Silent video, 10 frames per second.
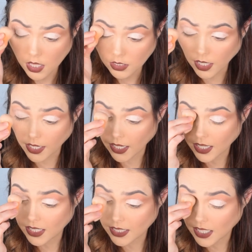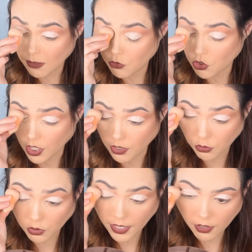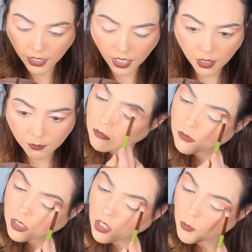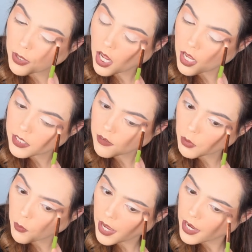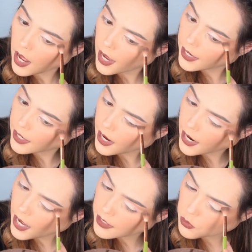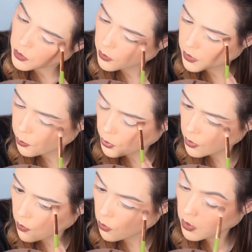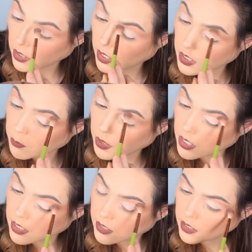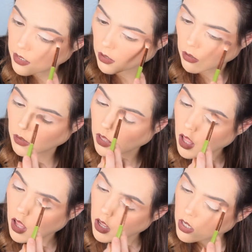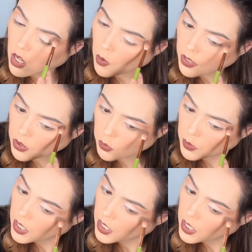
like in the same general area. So because of the way I, I had stored it, it was pretty well organized, but still going through and